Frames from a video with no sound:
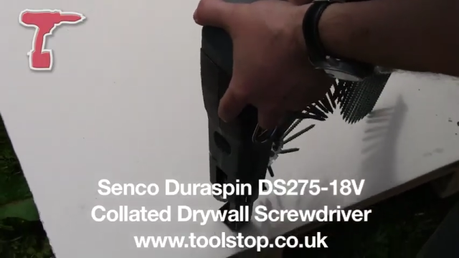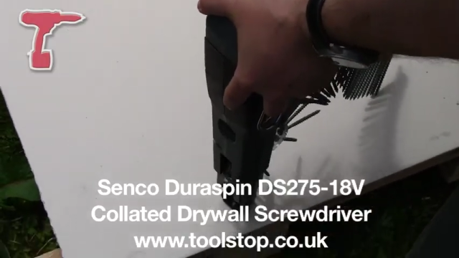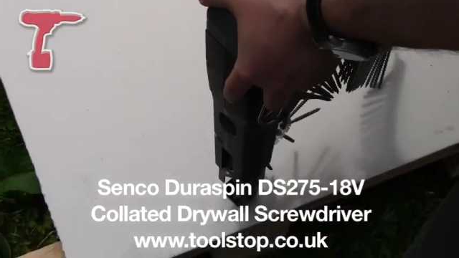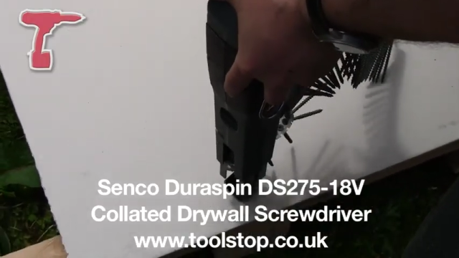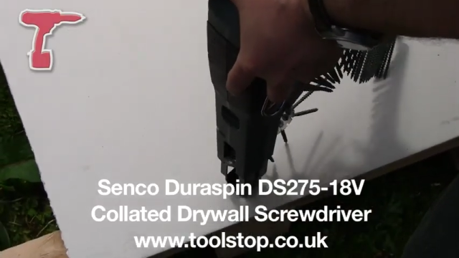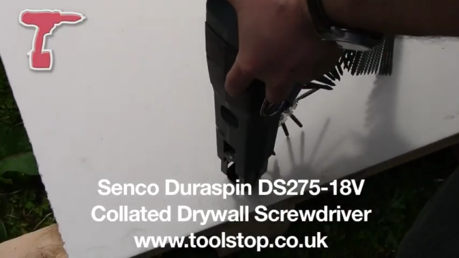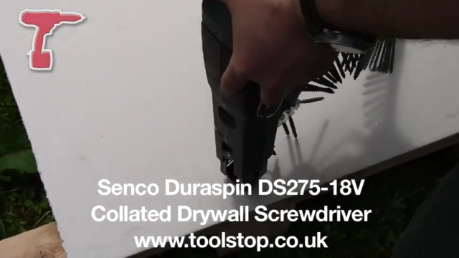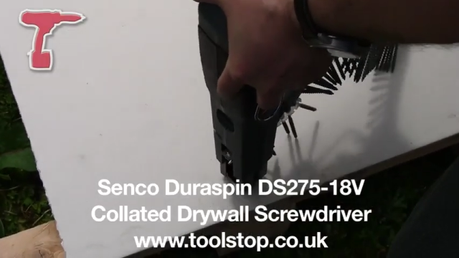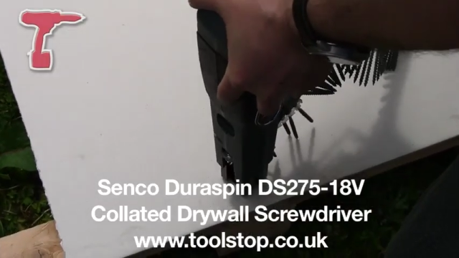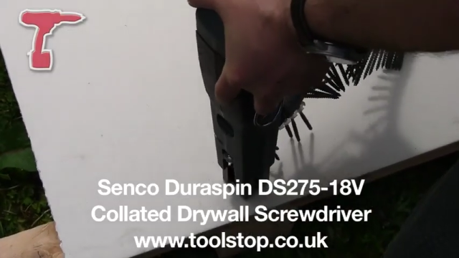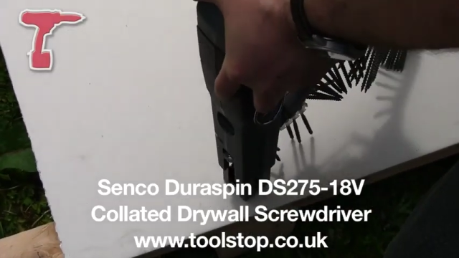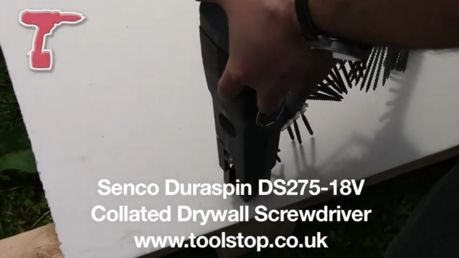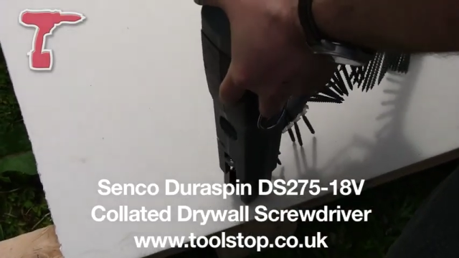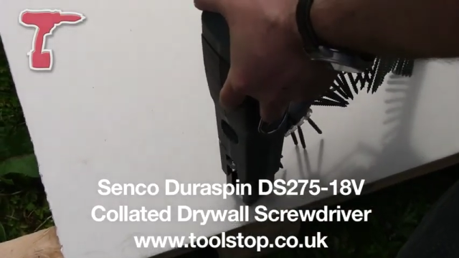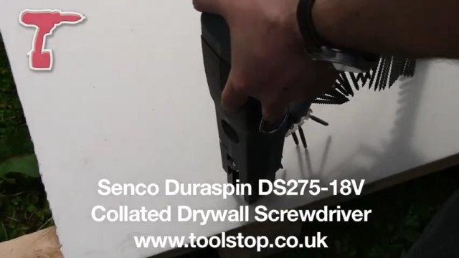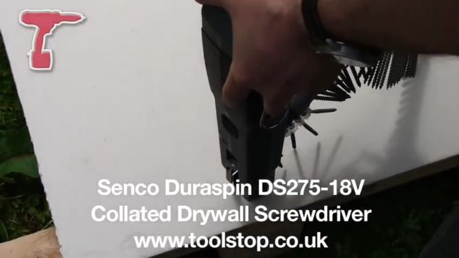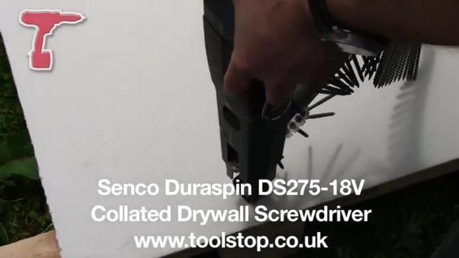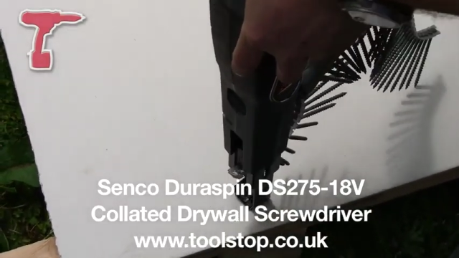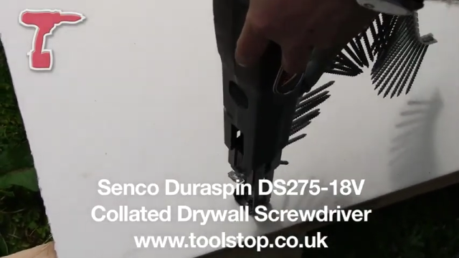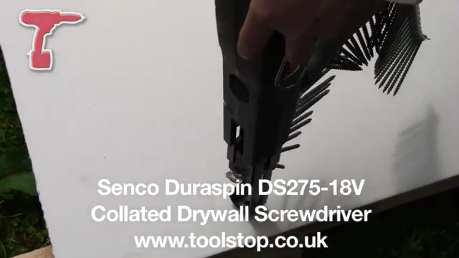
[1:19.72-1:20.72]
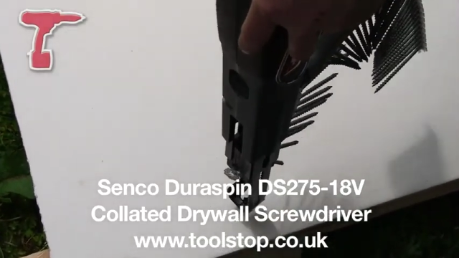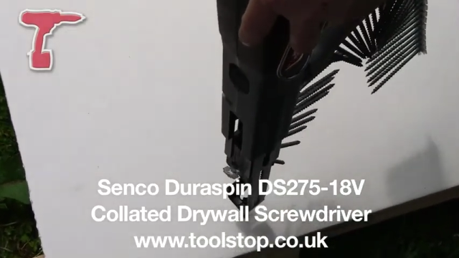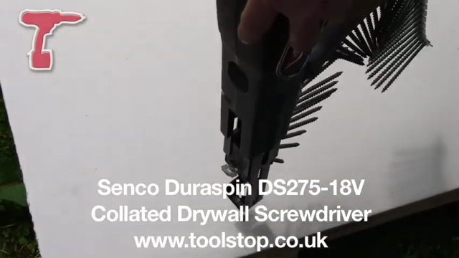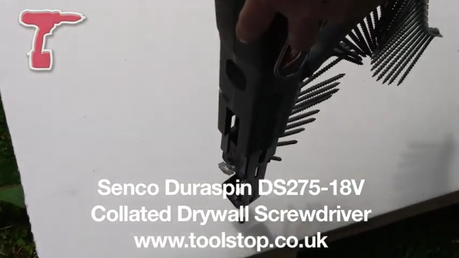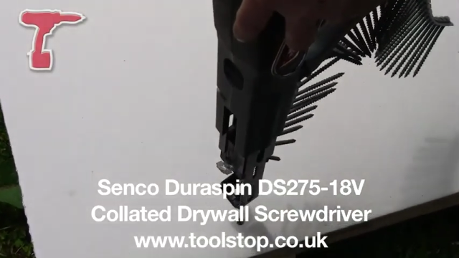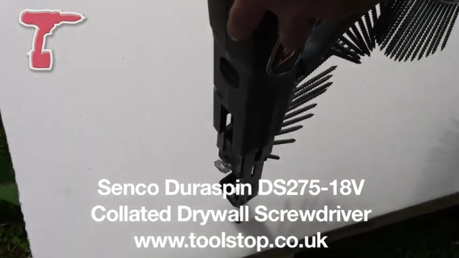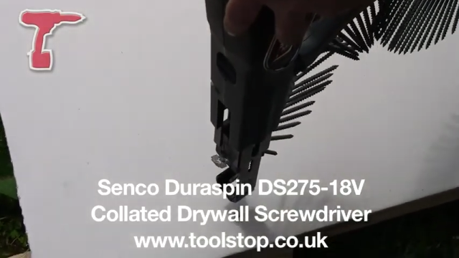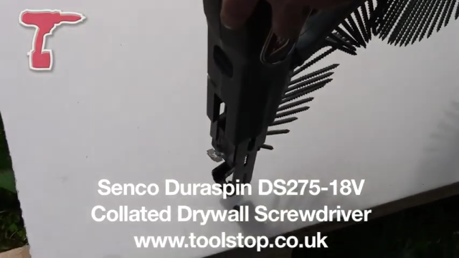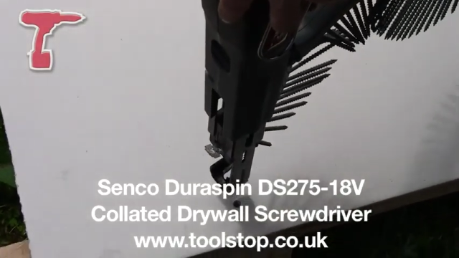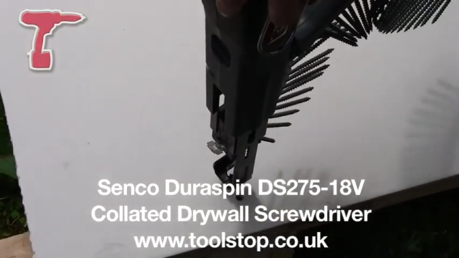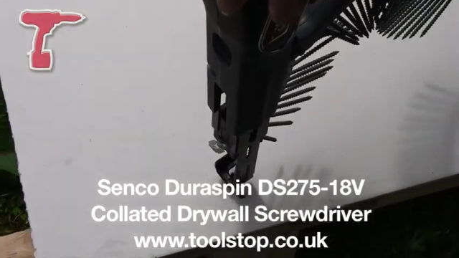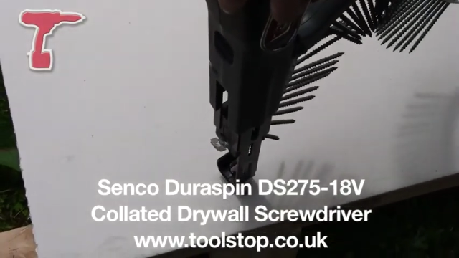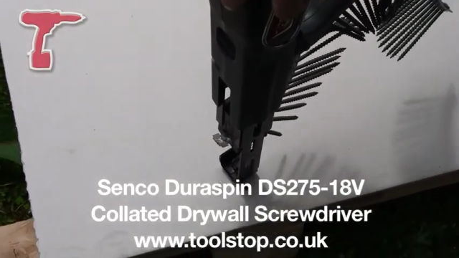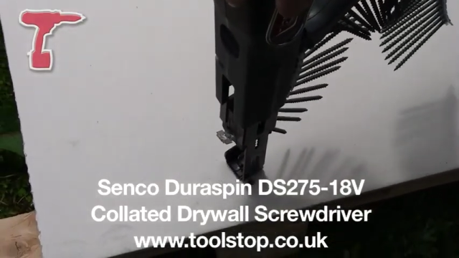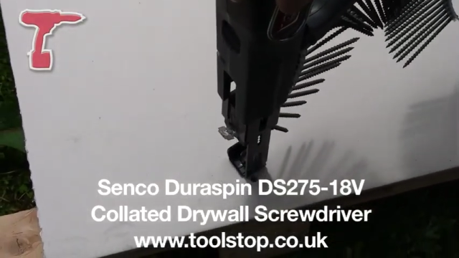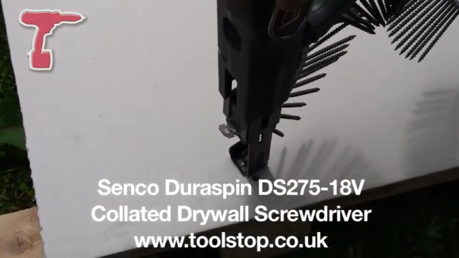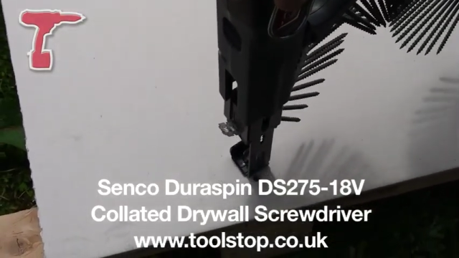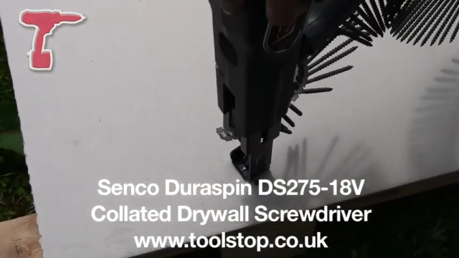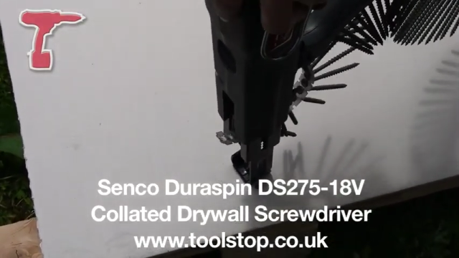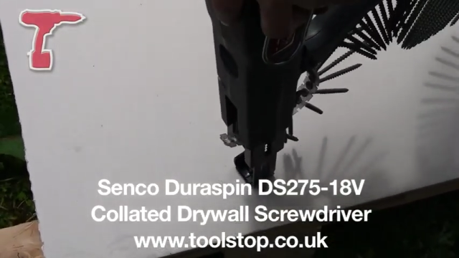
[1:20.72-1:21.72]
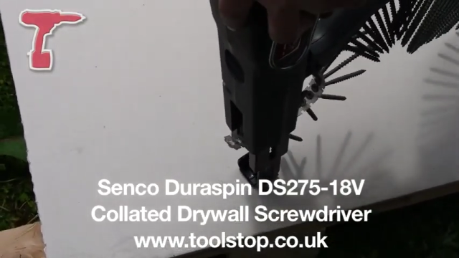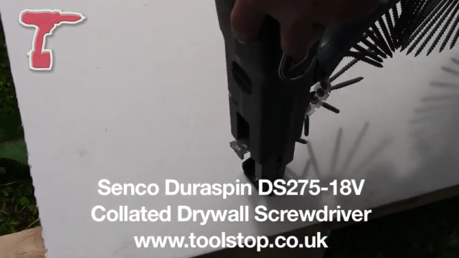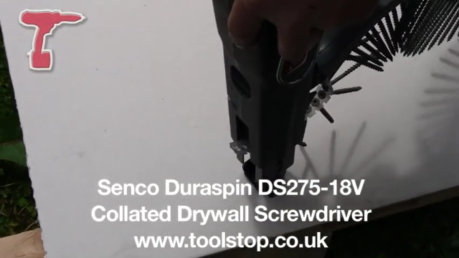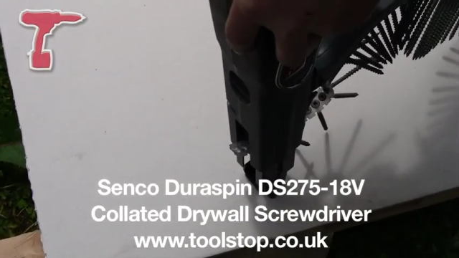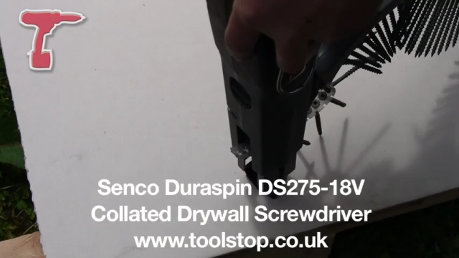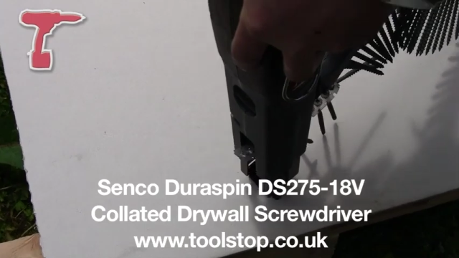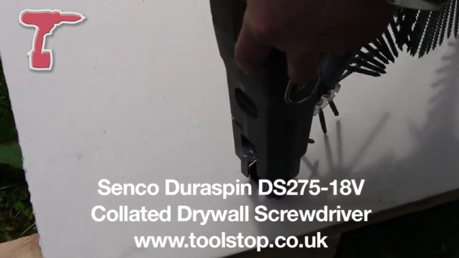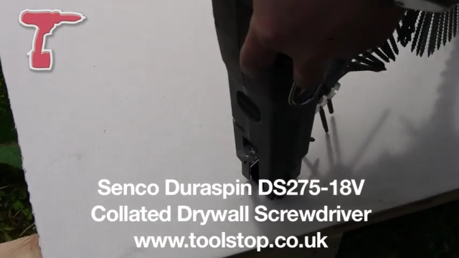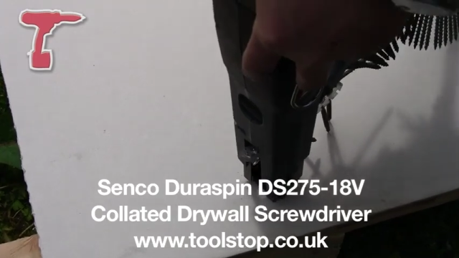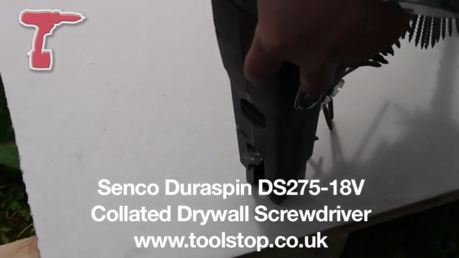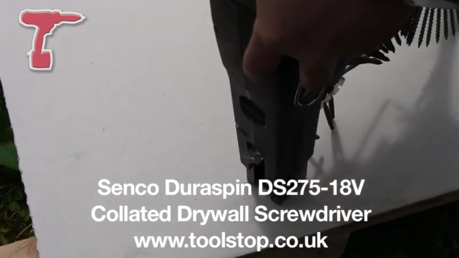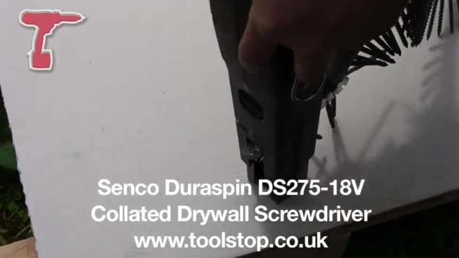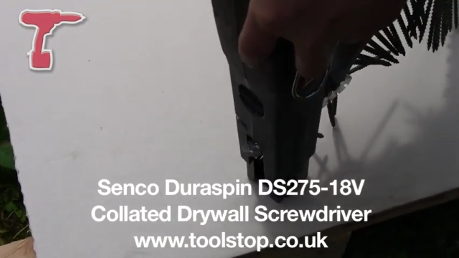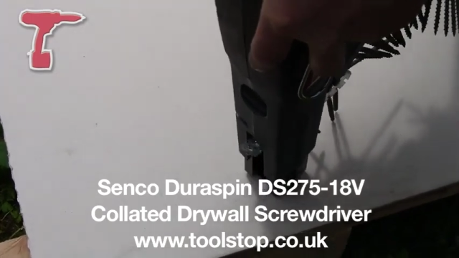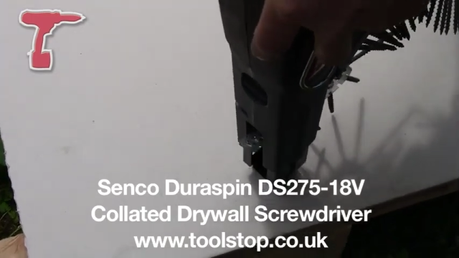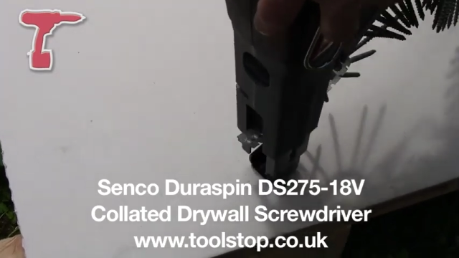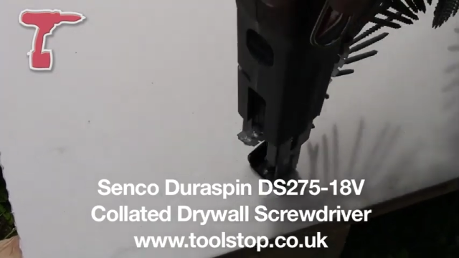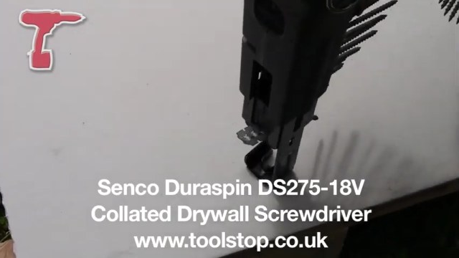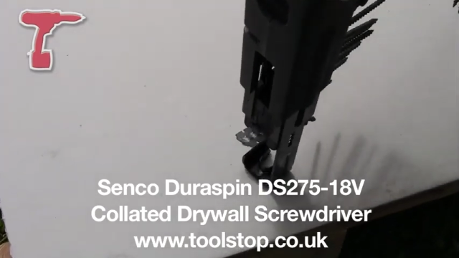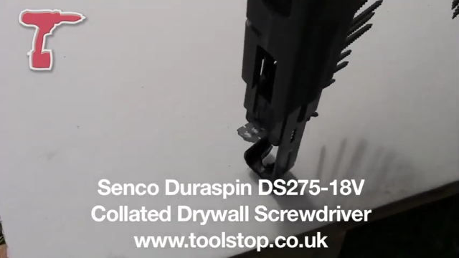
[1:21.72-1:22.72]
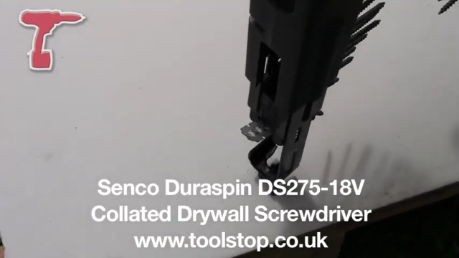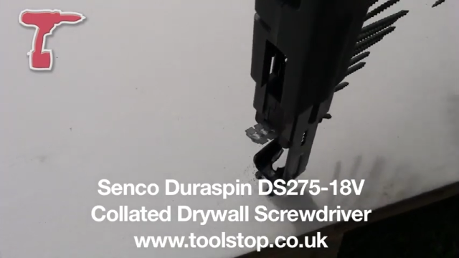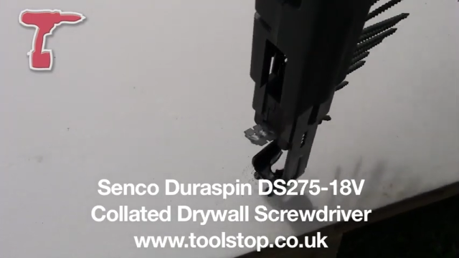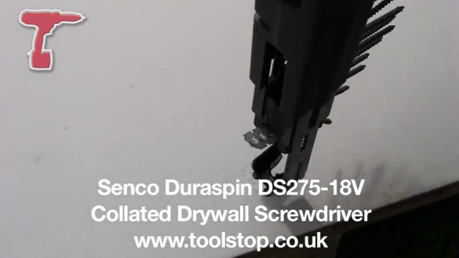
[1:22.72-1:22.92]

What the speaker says: No face is visible, so there are no lips to read.